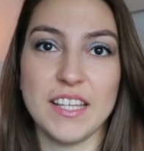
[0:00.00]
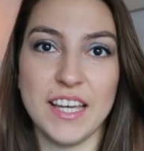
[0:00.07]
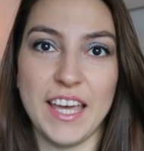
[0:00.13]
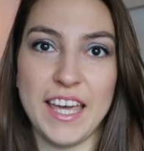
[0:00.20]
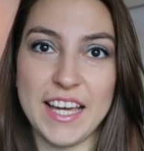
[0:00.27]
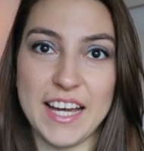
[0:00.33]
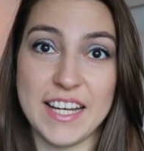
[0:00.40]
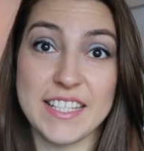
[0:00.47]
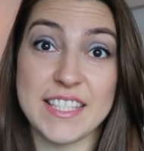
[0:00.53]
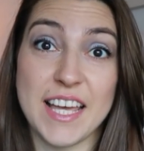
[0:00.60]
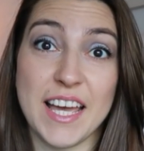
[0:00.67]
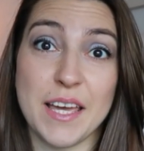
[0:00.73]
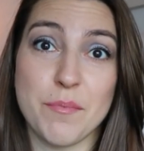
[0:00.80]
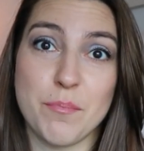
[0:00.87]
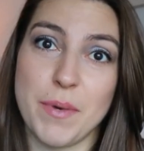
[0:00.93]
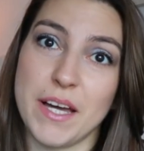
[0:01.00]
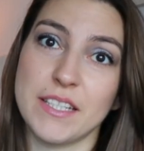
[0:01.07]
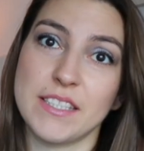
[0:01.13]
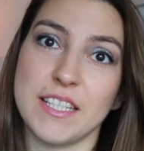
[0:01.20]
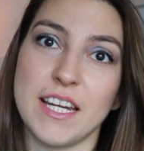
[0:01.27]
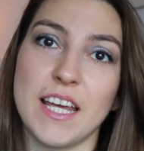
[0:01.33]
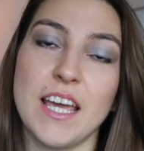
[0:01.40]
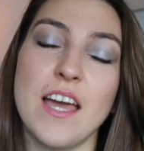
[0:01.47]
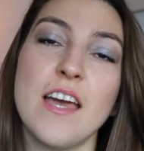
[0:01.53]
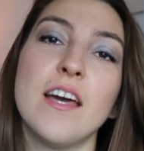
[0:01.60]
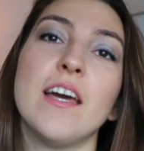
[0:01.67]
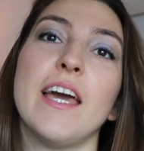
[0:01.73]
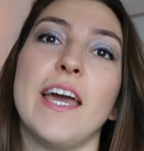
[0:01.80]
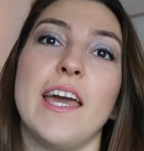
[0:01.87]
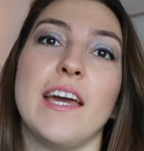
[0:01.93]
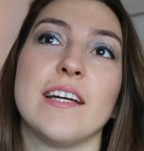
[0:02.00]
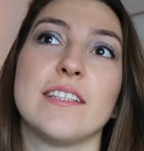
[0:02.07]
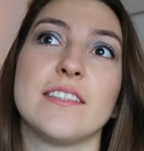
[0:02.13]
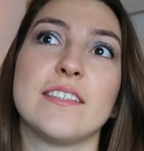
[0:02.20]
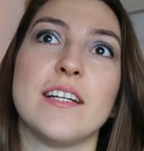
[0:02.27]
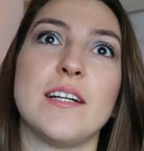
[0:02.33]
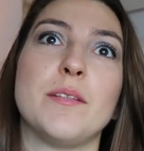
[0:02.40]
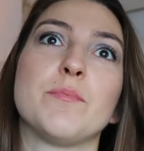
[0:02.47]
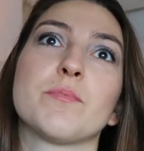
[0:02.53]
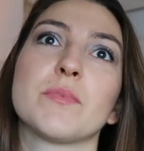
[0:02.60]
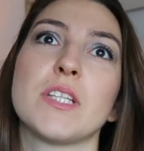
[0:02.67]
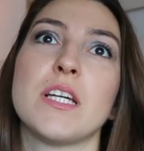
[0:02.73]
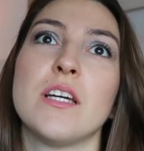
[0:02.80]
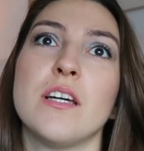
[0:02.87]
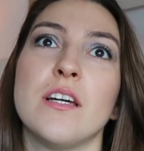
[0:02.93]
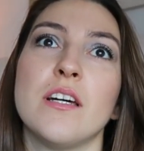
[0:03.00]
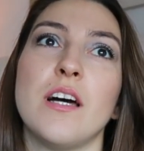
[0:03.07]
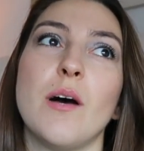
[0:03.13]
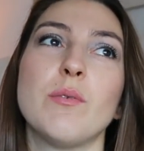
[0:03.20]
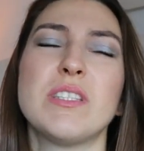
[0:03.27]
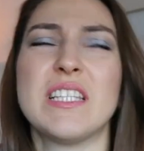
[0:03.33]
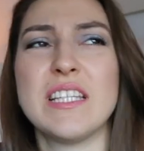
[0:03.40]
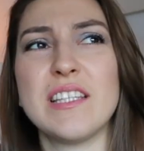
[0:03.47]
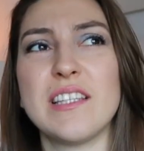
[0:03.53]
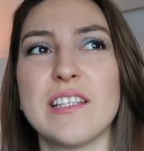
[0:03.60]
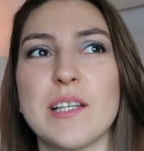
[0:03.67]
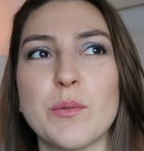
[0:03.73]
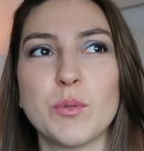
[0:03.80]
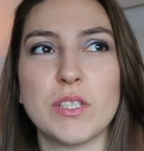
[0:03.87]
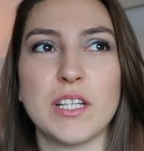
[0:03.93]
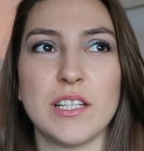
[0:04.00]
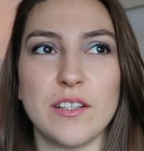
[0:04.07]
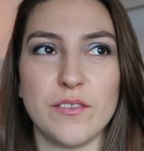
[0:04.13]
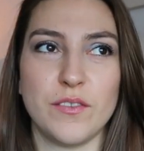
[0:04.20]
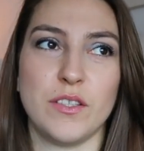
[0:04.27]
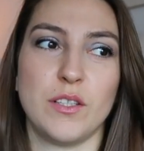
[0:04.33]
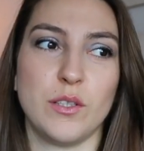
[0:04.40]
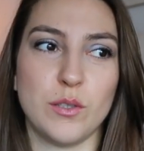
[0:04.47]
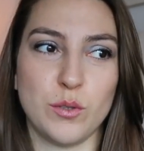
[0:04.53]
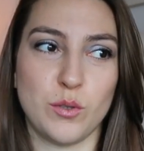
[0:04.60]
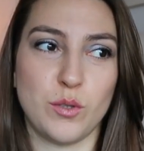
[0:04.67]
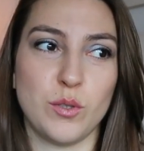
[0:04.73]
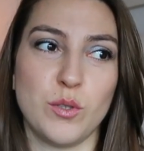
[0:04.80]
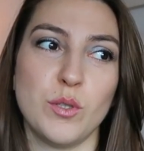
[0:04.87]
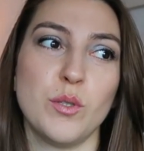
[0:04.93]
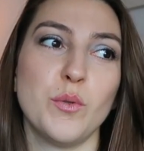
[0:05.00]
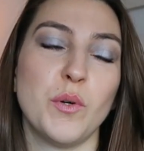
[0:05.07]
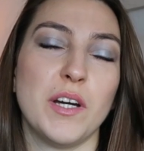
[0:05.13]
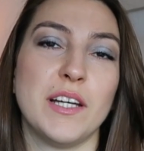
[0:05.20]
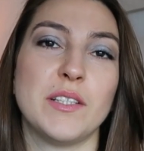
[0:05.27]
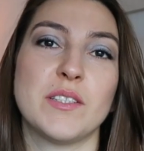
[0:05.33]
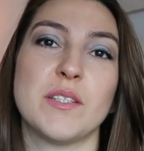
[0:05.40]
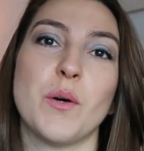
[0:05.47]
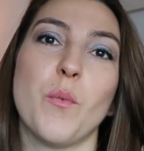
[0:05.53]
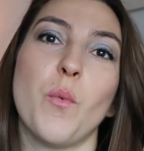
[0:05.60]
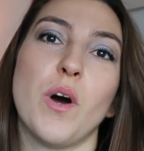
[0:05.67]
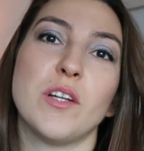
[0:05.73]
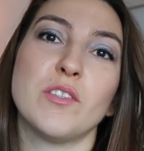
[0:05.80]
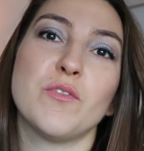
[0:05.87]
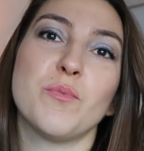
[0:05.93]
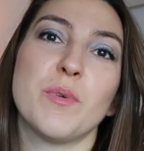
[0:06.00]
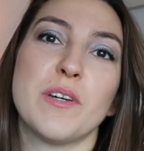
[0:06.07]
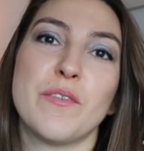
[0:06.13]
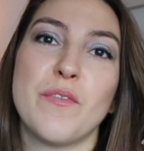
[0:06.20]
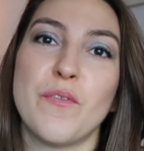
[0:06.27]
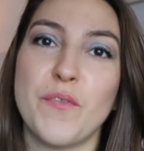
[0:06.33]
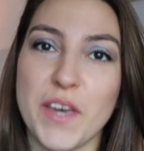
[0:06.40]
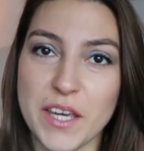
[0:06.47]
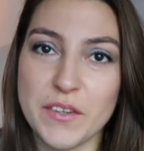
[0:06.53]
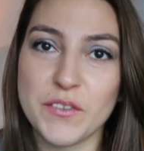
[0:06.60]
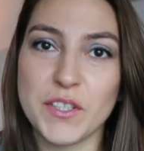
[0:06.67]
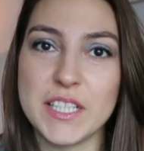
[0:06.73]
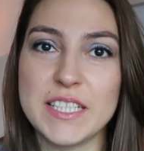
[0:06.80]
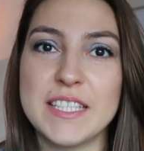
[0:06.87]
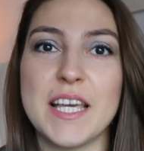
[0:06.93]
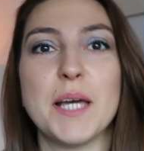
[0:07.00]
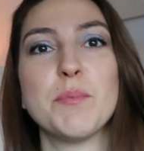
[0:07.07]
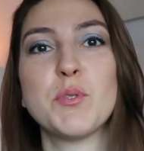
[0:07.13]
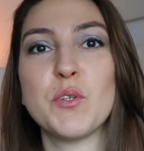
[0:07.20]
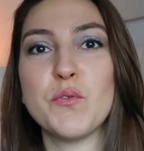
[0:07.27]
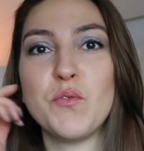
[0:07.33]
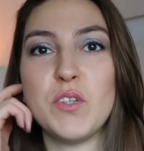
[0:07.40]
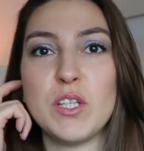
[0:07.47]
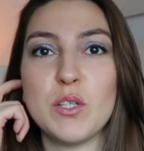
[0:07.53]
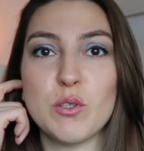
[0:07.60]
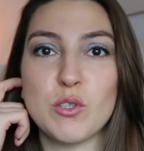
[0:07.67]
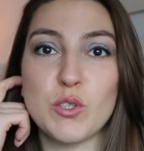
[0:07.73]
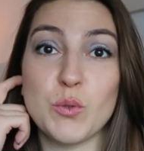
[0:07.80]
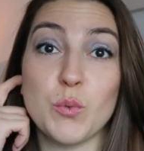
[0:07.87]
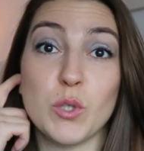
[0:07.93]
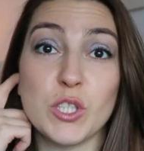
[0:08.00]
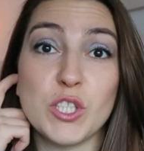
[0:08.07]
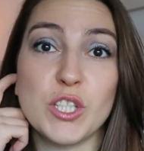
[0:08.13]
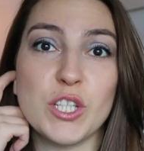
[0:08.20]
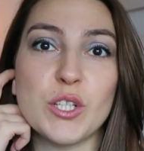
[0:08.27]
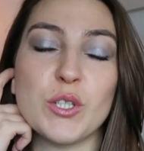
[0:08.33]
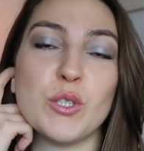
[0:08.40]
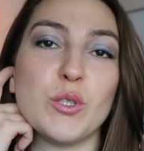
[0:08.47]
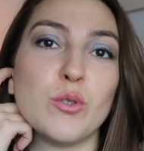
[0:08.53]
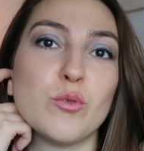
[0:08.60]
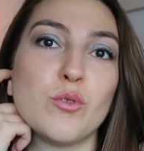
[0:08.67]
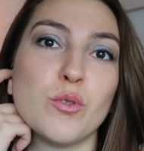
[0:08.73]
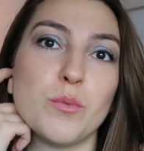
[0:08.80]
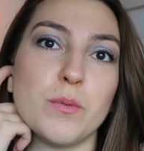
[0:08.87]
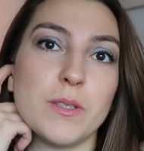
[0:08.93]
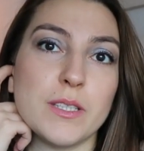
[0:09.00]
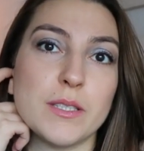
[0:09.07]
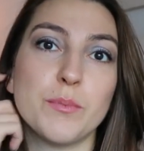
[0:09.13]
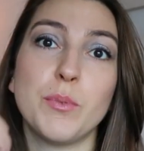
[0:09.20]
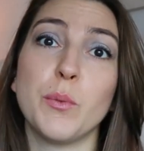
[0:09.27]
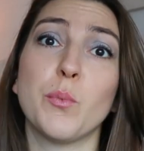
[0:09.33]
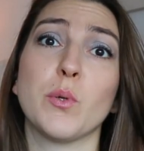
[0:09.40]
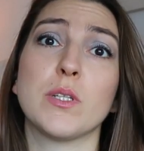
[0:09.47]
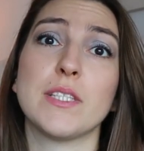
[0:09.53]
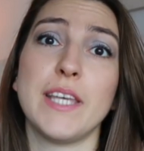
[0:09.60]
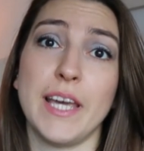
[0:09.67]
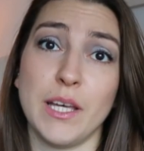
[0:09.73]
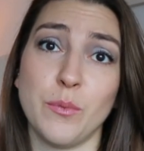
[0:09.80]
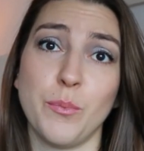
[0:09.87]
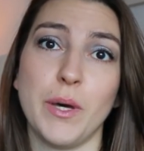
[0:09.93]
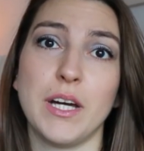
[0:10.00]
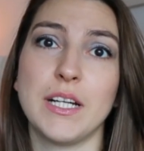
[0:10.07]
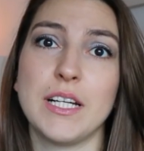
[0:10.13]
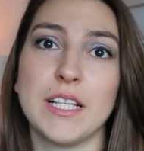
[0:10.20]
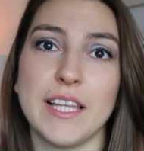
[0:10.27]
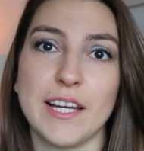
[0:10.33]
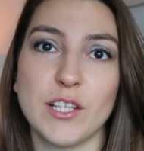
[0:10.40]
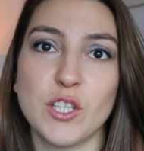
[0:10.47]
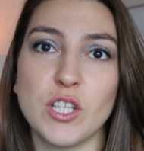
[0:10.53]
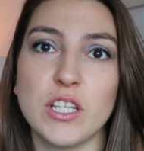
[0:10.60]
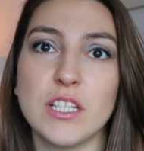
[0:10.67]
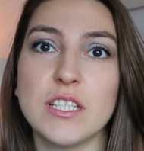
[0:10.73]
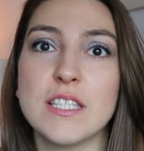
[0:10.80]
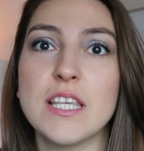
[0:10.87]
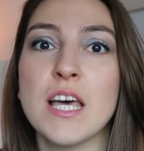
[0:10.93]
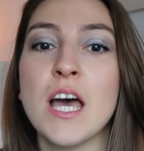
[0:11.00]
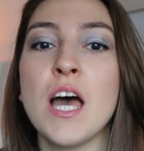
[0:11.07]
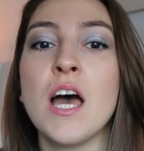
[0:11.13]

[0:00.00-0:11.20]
Hey guys, I am back today, and I was thinking like what kind of video to do, and one of my favorite types of videos to watch here on YouTube is people's handbag collections.